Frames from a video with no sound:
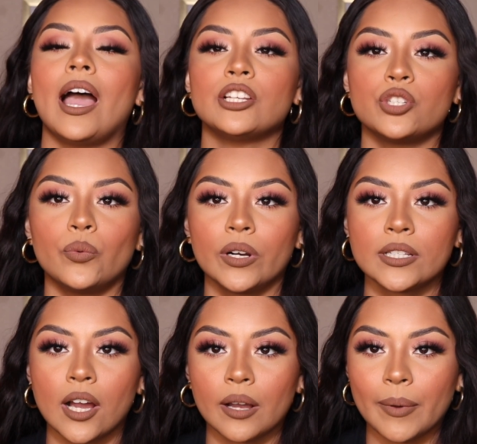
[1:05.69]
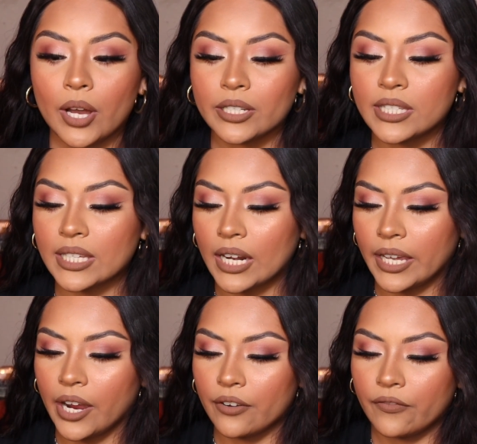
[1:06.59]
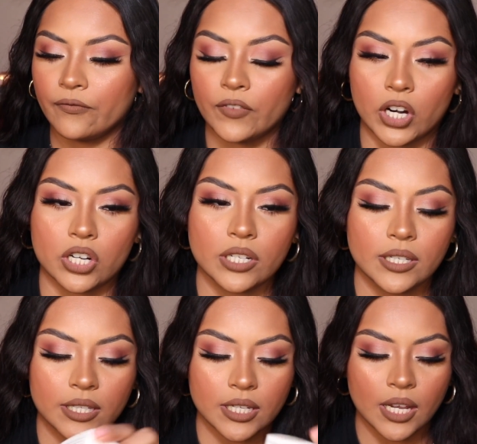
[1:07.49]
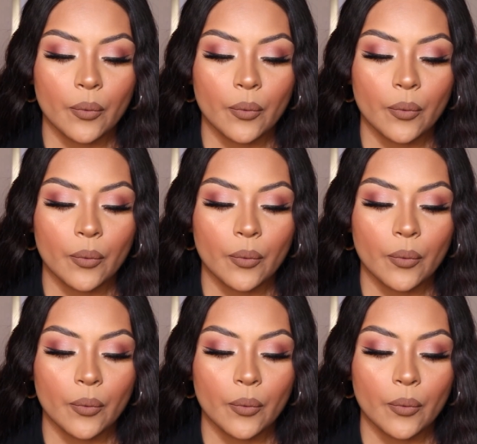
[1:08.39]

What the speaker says: I do want to talk about skincare first,